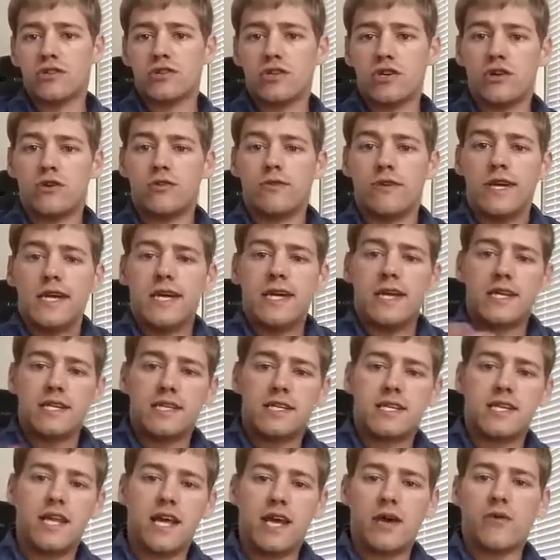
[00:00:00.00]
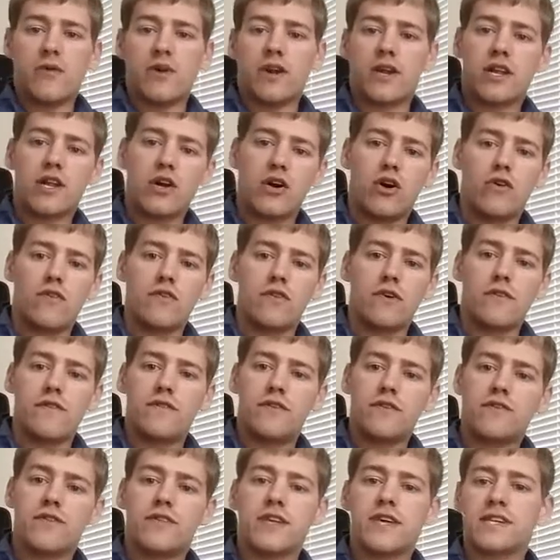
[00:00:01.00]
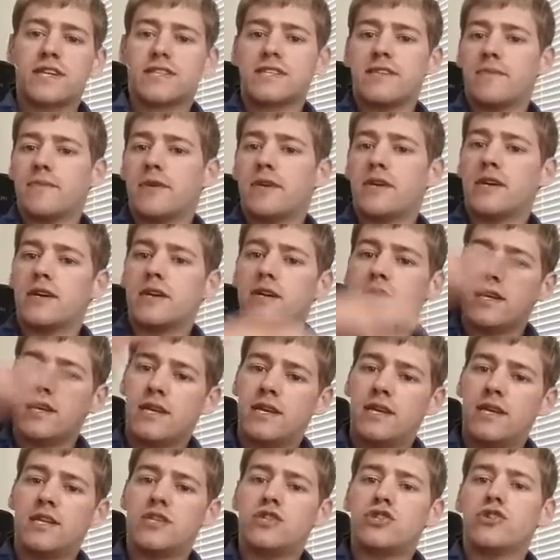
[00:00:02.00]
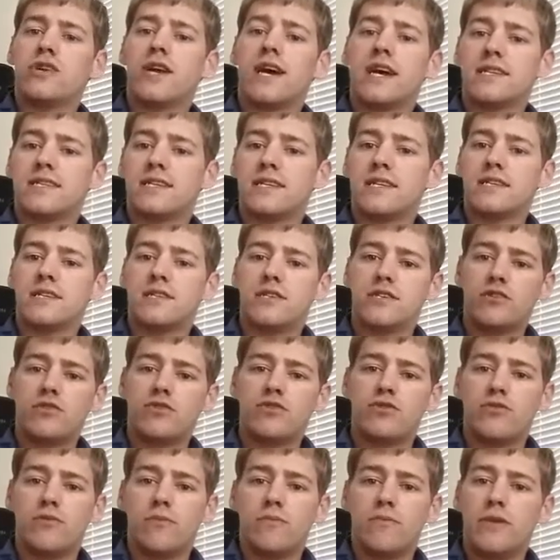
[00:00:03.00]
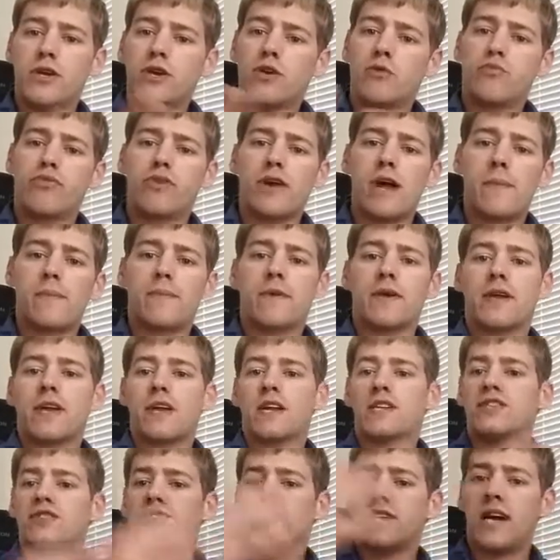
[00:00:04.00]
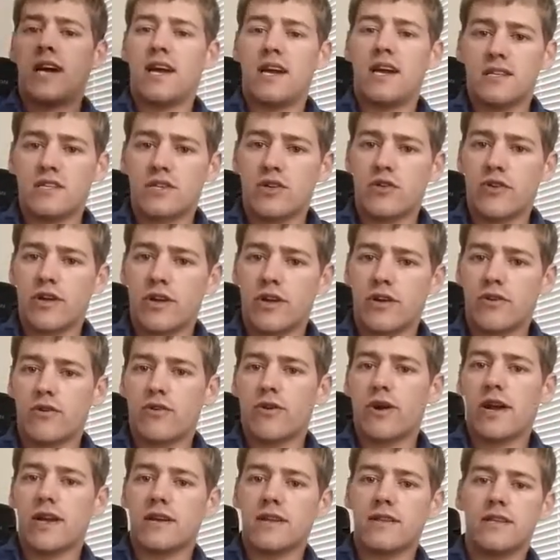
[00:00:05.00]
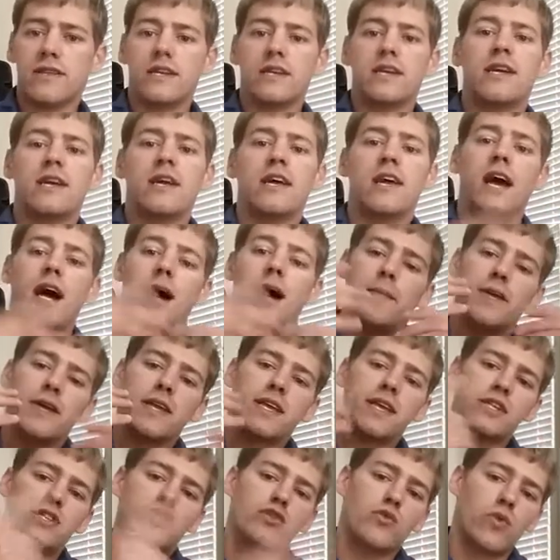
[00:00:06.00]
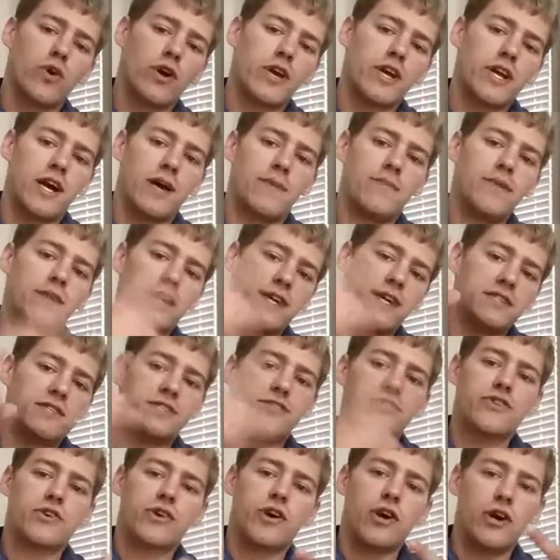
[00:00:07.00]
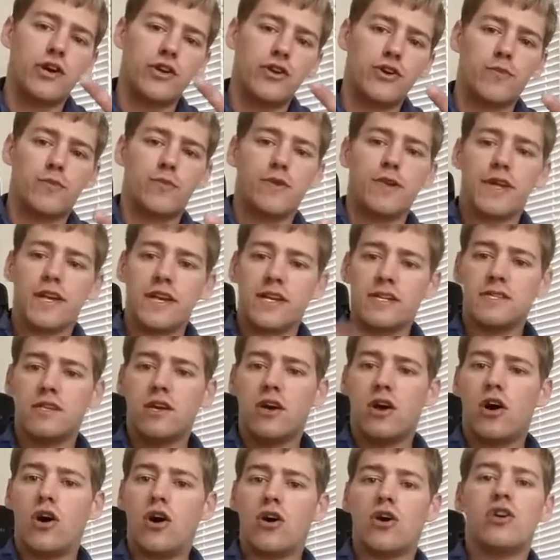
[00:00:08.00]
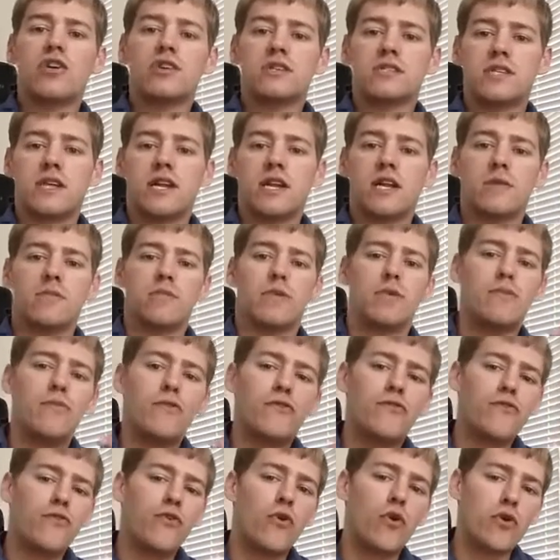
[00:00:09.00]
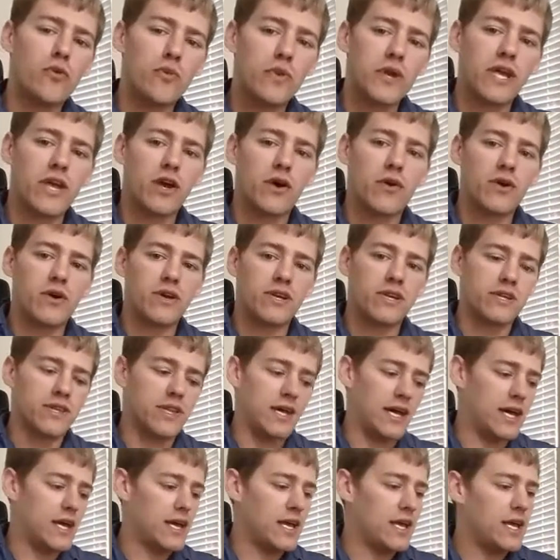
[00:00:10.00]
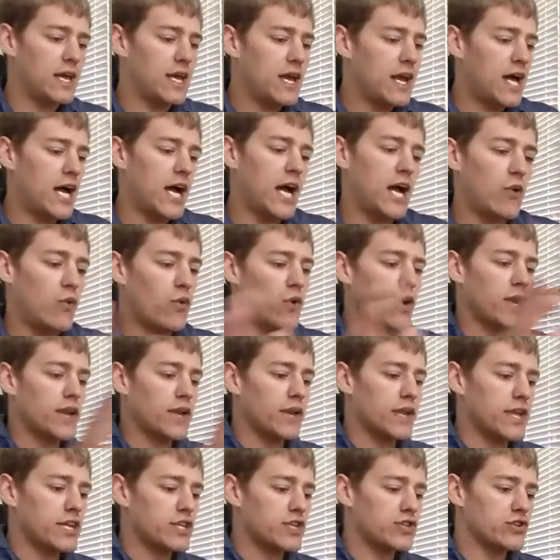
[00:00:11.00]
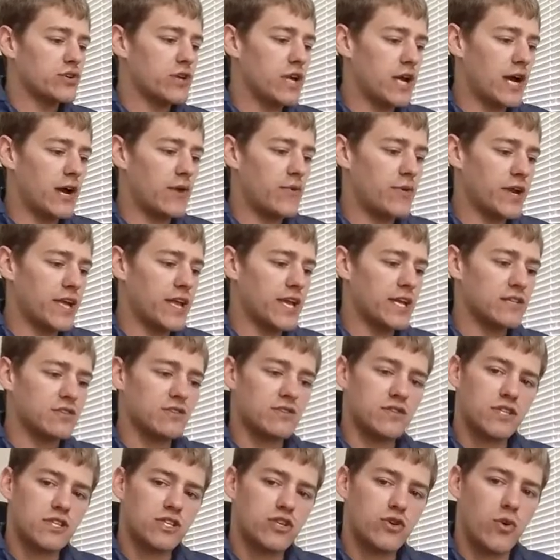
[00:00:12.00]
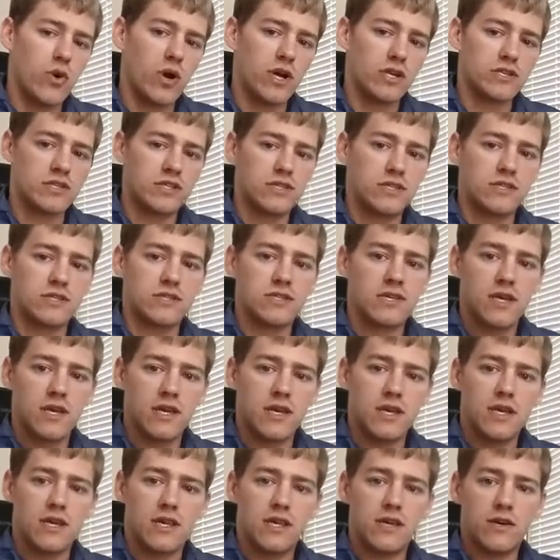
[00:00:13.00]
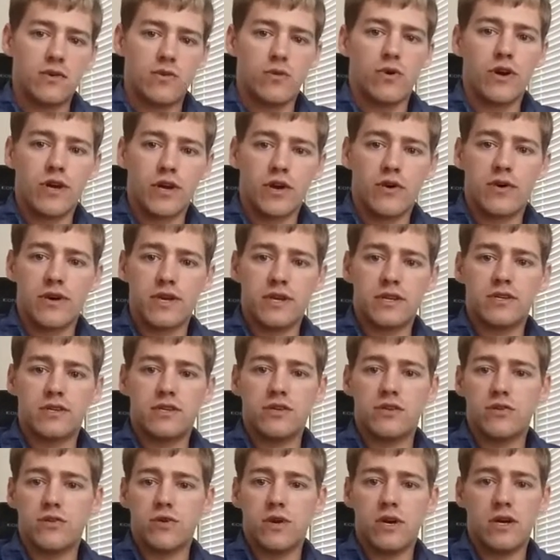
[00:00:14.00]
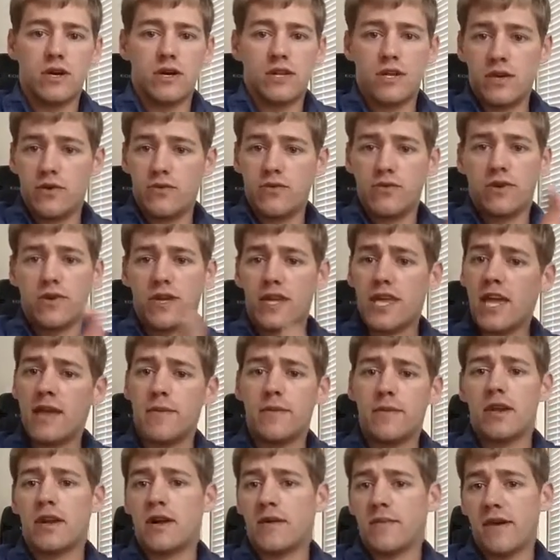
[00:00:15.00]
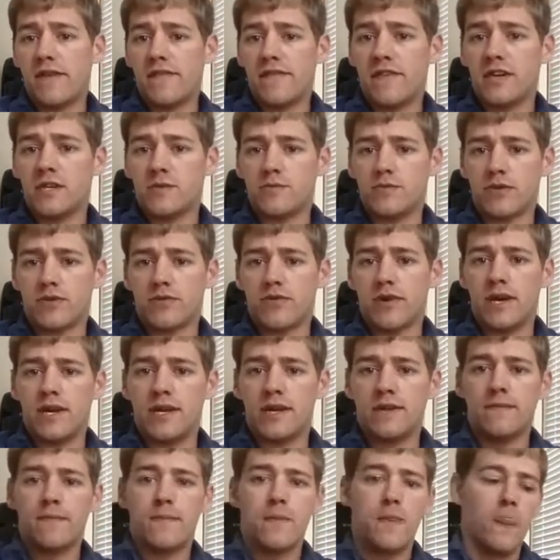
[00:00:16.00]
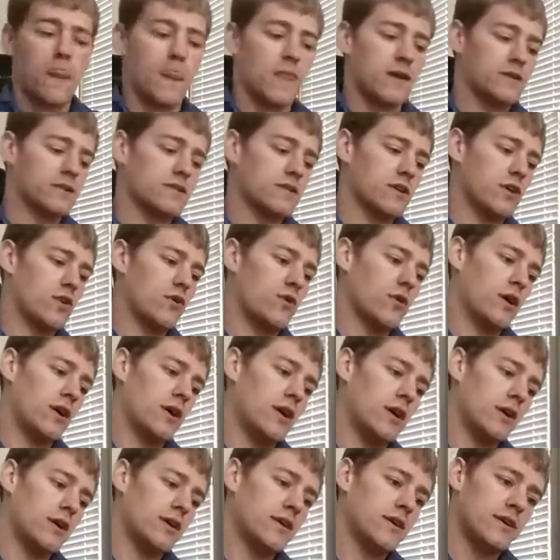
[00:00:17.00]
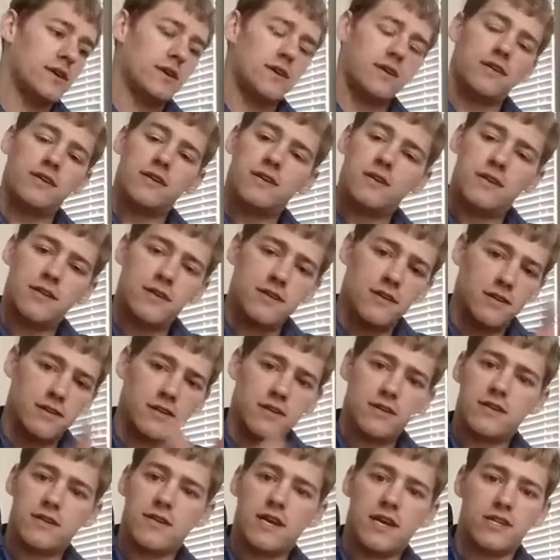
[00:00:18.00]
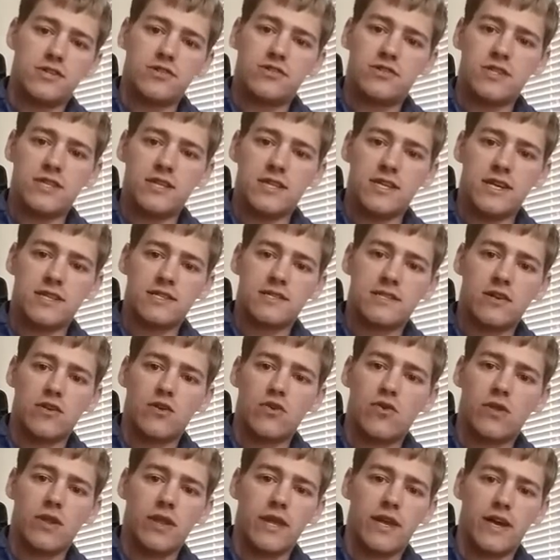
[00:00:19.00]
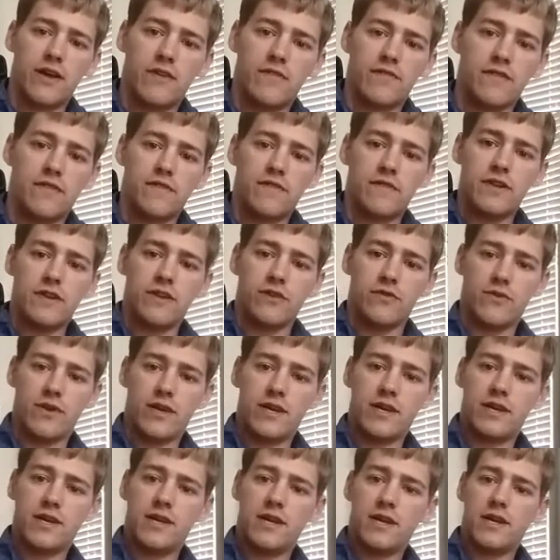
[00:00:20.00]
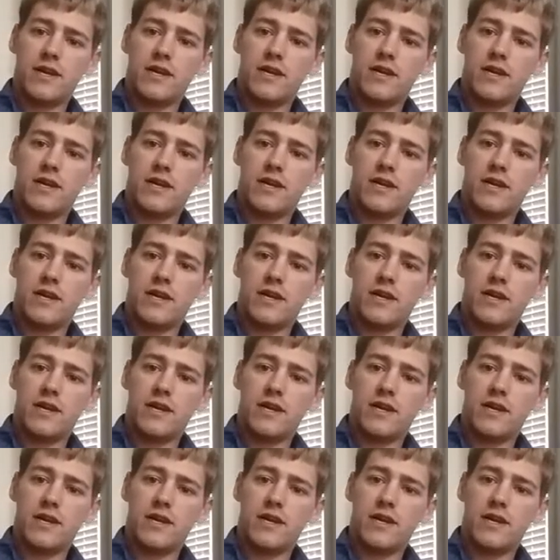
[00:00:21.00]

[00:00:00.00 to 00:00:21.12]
So today I wanted to go over a few things. I'm going to get you guys into meal prepping, get your diets going correctly. I'm going to get your workout plans and your cardio plans all set up. But before we go into that, I want to answer these questions that we're going to that came in on my Facebook, right? So as you see, that's the whole layout for the video, right?